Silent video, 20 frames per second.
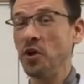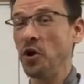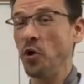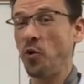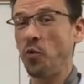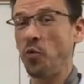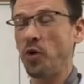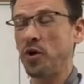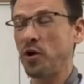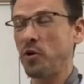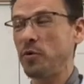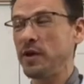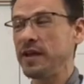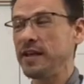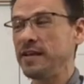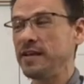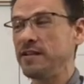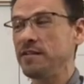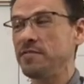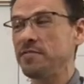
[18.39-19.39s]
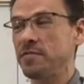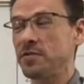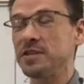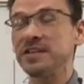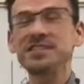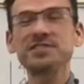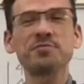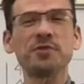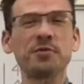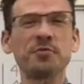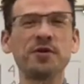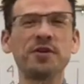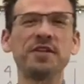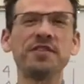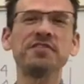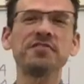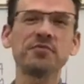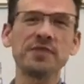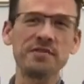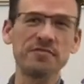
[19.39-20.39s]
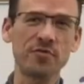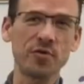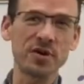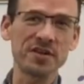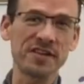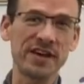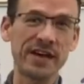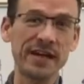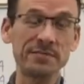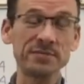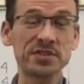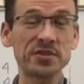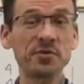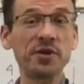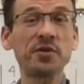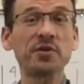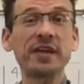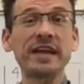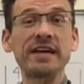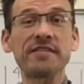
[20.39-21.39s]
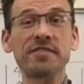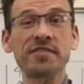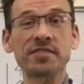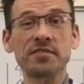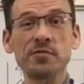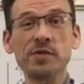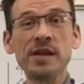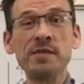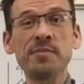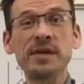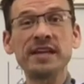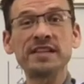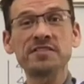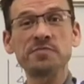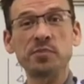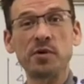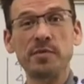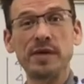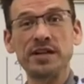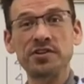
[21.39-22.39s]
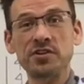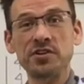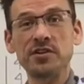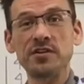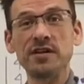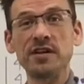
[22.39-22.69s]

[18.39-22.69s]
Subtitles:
What are we in? For this one, we're in 3/4 time, so we only have 3 beats per measure.